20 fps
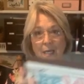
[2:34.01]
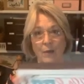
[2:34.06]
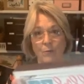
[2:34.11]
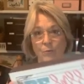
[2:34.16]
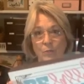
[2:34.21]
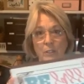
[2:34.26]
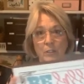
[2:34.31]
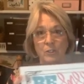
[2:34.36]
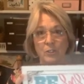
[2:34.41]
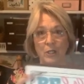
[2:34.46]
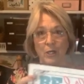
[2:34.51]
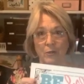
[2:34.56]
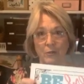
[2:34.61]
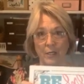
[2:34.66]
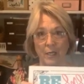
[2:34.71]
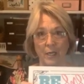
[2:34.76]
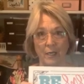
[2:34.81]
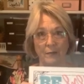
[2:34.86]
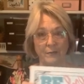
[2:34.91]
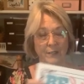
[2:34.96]
I want to show
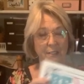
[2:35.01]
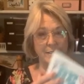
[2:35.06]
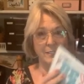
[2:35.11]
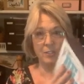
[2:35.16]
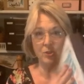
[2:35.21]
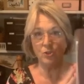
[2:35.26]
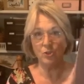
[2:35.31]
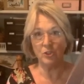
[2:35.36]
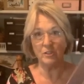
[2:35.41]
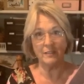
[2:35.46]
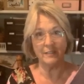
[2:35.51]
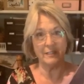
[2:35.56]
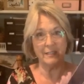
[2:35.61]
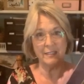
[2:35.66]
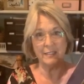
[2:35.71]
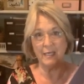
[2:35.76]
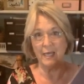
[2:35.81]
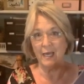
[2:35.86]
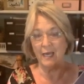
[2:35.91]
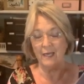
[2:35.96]
you. This is just
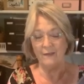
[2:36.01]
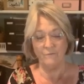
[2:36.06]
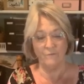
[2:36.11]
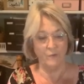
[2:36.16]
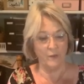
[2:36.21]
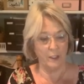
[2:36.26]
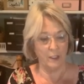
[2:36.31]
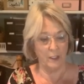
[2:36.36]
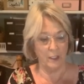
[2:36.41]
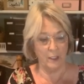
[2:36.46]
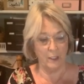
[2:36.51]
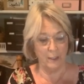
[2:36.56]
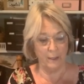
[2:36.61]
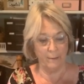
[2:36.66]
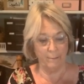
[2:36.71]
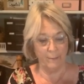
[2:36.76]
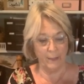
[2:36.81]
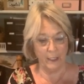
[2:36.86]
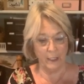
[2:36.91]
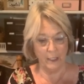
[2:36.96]
a sign
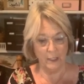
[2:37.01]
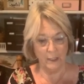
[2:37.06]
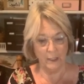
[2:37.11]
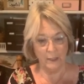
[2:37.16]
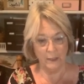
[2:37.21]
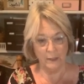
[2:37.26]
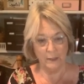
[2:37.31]
from,